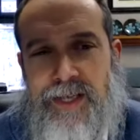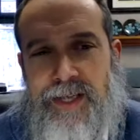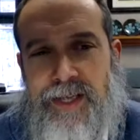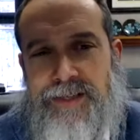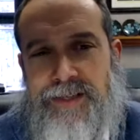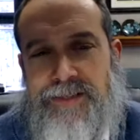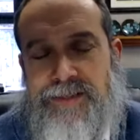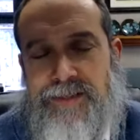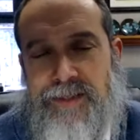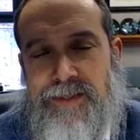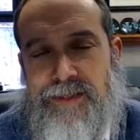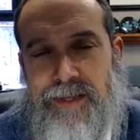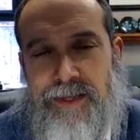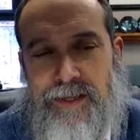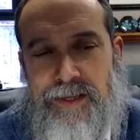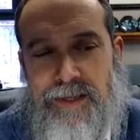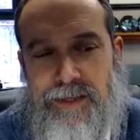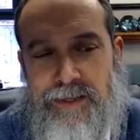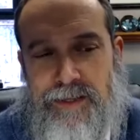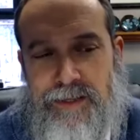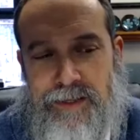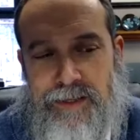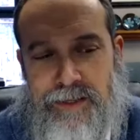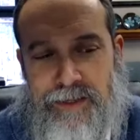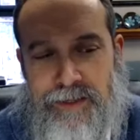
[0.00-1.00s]
It's
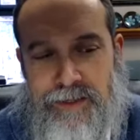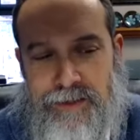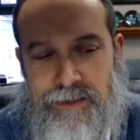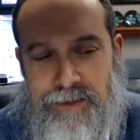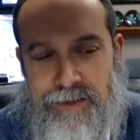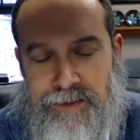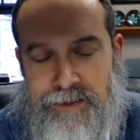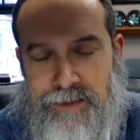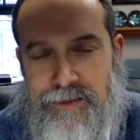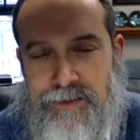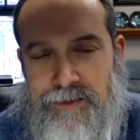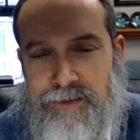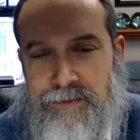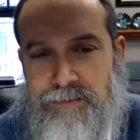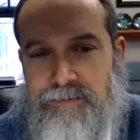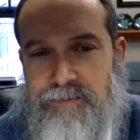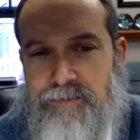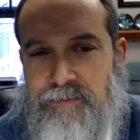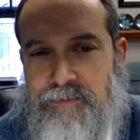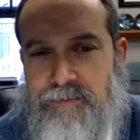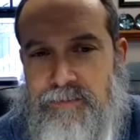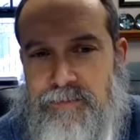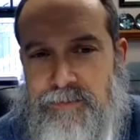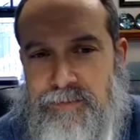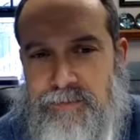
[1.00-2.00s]
a a um,
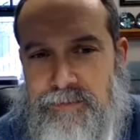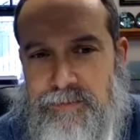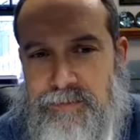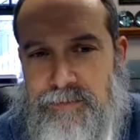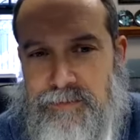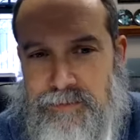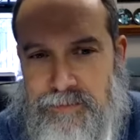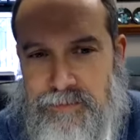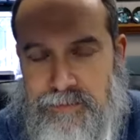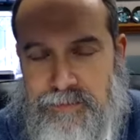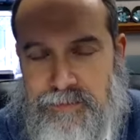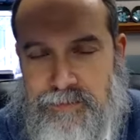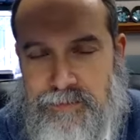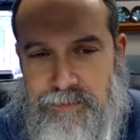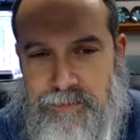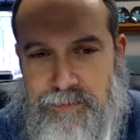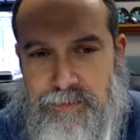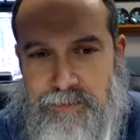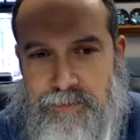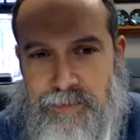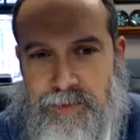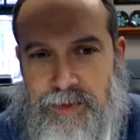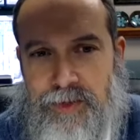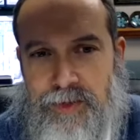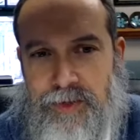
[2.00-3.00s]

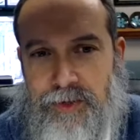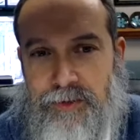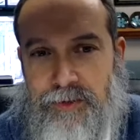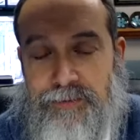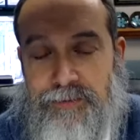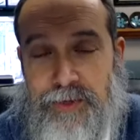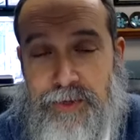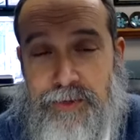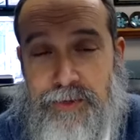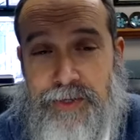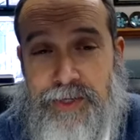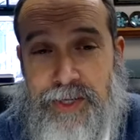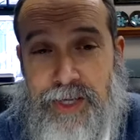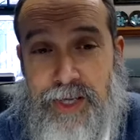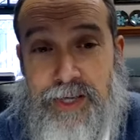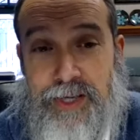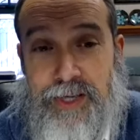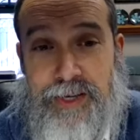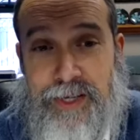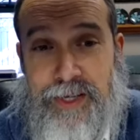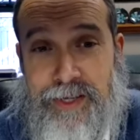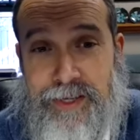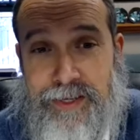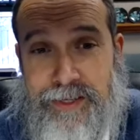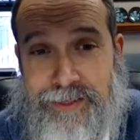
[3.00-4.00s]
a very a
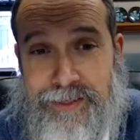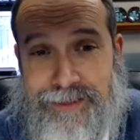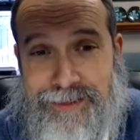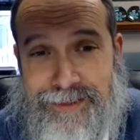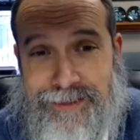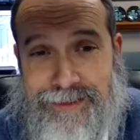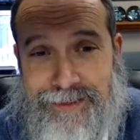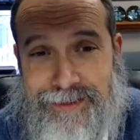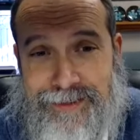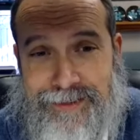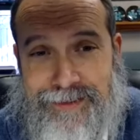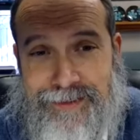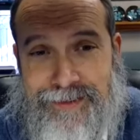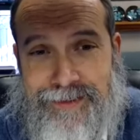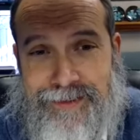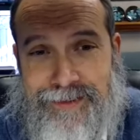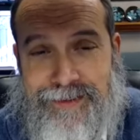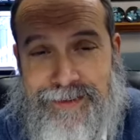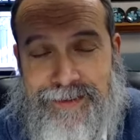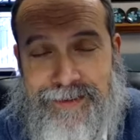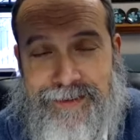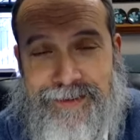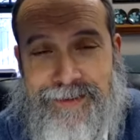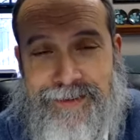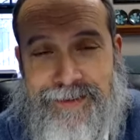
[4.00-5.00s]
a, a
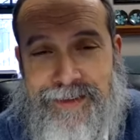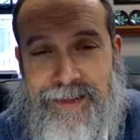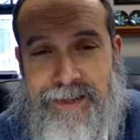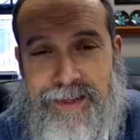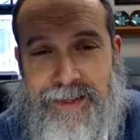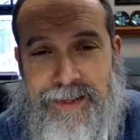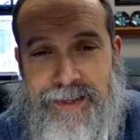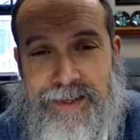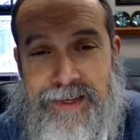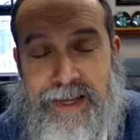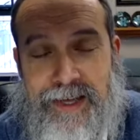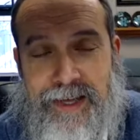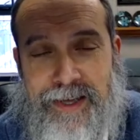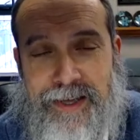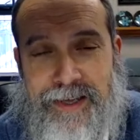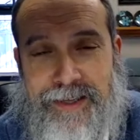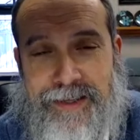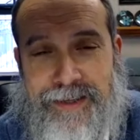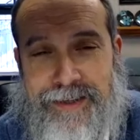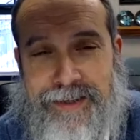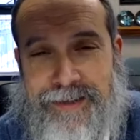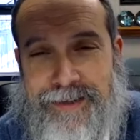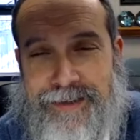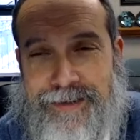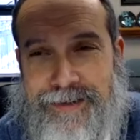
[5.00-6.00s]
an
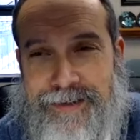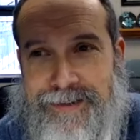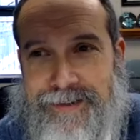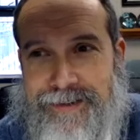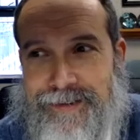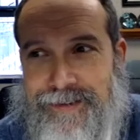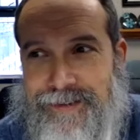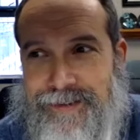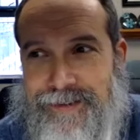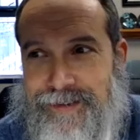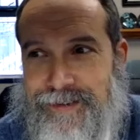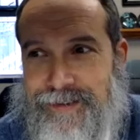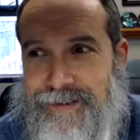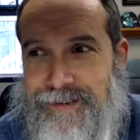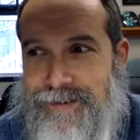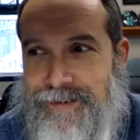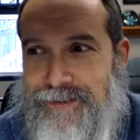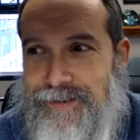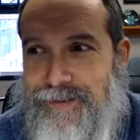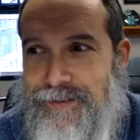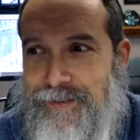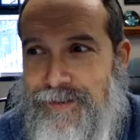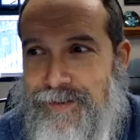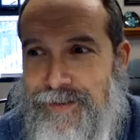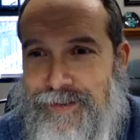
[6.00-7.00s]
eye a
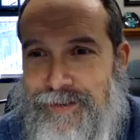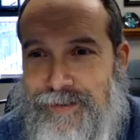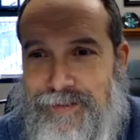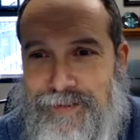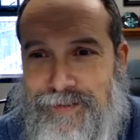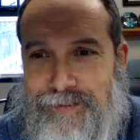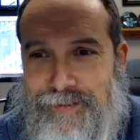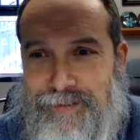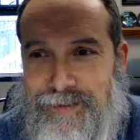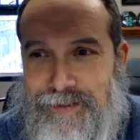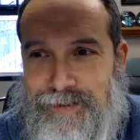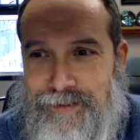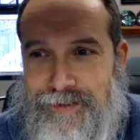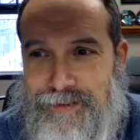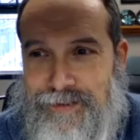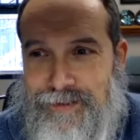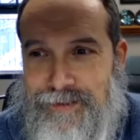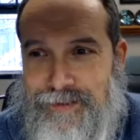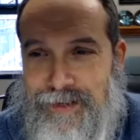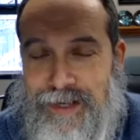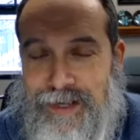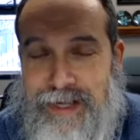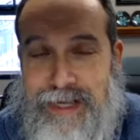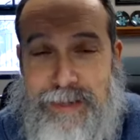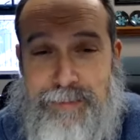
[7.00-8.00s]
uh,
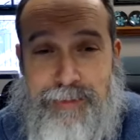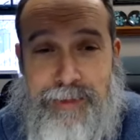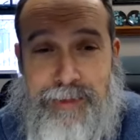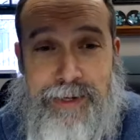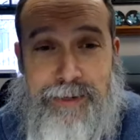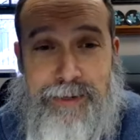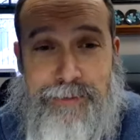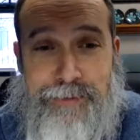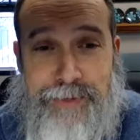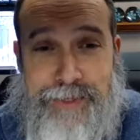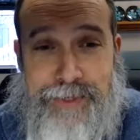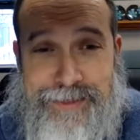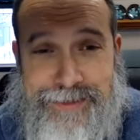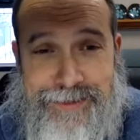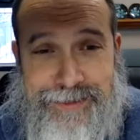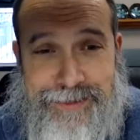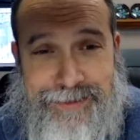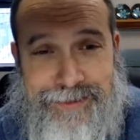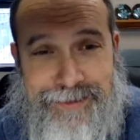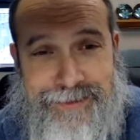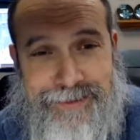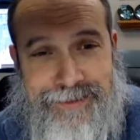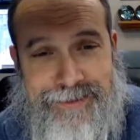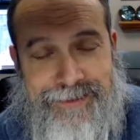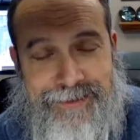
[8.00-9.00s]
an eyebrow
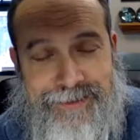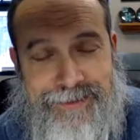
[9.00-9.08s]
raising